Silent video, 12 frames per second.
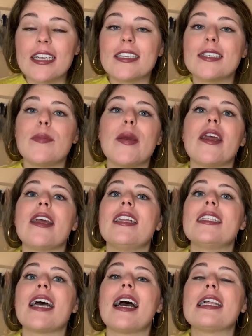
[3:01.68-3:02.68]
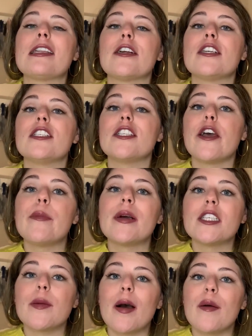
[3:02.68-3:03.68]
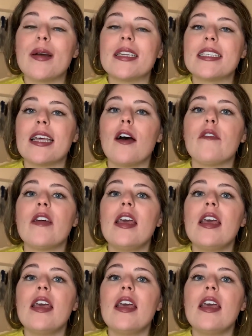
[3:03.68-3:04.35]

experience. I learned so much about myself,